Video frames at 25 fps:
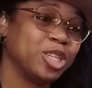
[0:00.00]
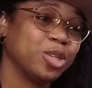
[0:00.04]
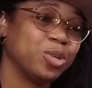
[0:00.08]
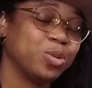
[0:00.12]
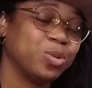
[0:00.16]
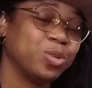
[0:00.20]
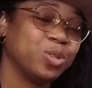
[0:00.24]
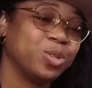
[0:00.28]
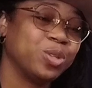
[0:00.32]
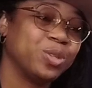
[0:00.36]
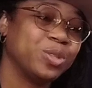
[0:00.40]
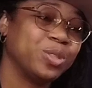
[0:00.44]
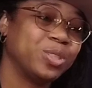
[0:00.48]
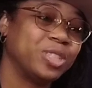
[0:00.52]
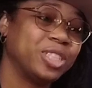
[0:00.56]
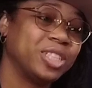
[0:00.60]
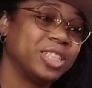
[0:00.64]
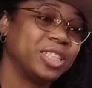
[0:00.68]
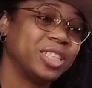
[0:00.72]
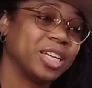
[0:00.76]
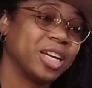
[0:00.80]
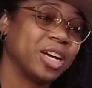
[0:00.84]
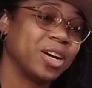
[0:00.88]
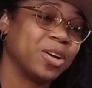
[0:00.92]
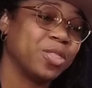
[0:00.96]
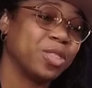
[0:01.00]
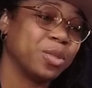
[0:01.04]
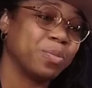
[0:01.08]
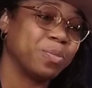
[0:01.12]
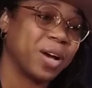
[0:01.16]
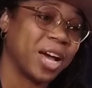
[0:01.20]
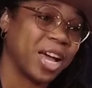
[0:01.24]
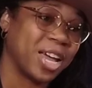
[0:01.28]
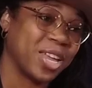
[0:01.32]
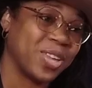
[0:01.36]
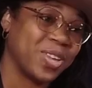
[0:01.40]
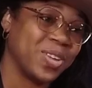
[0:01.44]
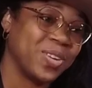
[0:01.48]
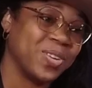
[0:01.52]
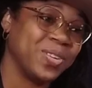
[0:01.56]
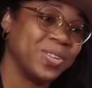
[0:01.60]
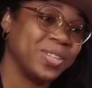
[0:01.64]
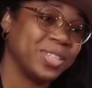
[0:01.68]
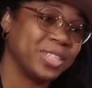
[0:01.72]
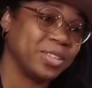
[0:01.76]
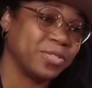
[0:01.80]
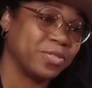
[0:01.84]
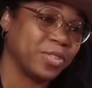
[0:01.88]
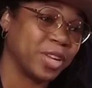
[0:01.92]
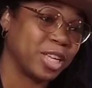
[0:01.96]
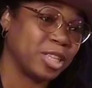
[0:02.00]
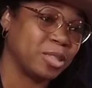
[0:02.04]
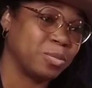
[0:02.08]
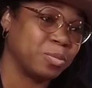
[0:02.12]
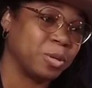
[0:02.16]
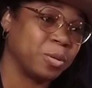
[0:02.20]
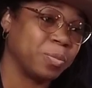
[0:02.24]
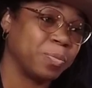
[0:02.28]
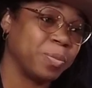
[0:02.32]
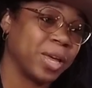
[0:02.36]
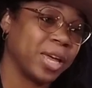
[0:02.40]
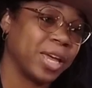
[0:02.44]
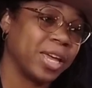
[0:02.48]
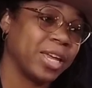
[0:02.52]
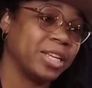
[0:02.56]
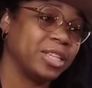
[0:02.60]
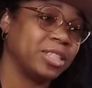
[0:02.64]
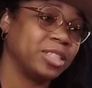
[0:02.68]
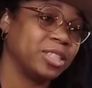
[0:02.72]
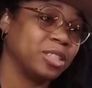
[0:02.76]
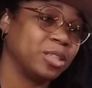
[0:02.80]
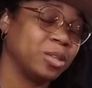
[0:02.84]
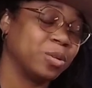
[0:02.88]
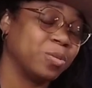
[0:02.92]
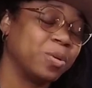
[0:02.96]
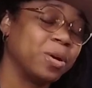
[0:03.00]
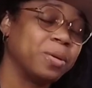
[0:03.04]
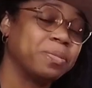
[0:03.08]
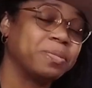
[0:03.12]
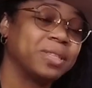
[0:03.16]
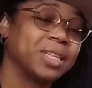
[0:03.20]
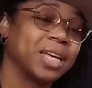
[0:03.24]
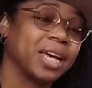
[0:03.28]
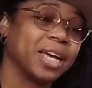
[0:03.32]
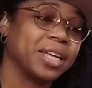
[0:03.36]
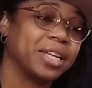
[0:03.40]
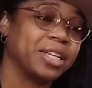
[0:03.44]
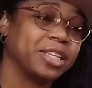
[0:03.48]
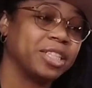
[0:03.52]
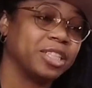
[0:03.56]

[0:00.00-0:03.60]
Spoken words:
Rouge on the Bayou is the Facebook page. The website is